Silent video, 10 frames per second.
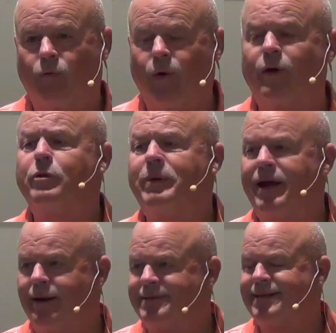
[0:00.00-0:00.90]
Will you
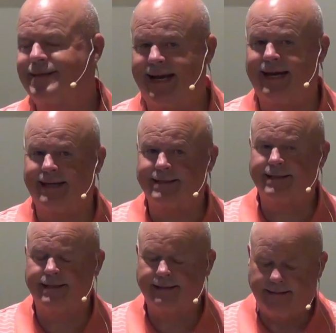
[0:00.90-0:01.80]
be up to the
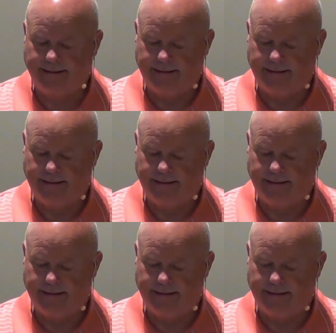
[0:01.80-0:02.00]
task?